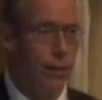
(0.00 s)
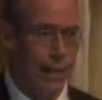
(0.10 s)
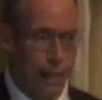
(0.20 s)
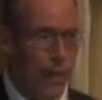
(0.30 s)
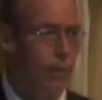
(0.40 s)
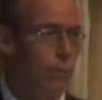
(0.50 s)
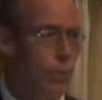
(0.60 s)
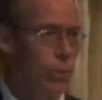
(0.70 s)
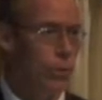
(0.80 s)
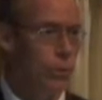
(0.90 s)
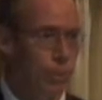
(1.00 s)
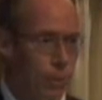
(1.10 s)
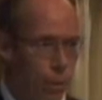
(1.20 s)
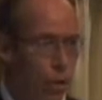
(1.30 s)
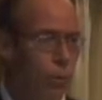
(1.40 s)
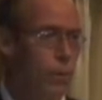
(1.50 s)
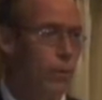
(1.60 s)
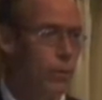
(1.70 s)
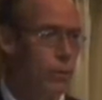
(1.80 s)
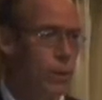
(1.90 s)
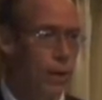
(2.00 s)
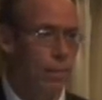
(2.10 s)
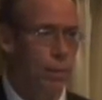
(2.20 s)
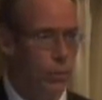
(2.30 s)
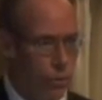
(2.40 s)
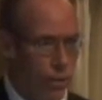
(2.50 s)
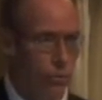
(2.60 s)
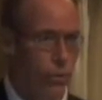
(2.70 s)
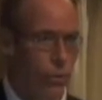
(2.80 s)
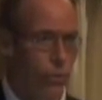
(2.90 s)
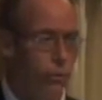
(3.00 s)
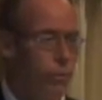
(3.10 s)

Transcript: Dick Helms knew. Bill Colby knew. Bush Sr. knew.